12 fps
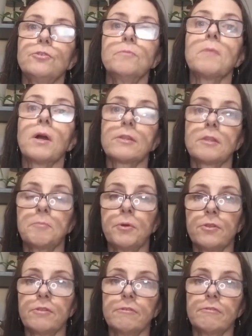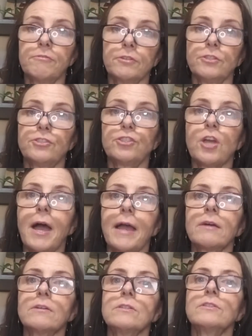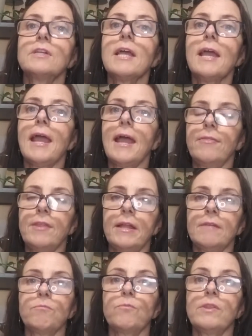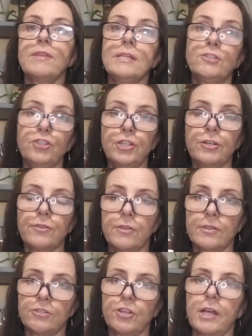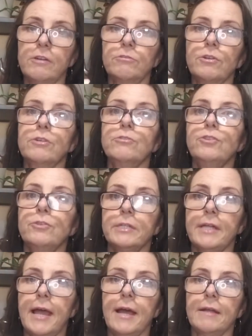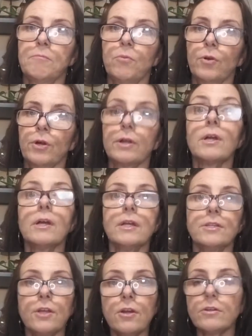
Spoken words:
mark the birth of a first child, and then with each year that the child grows, you can add more yarn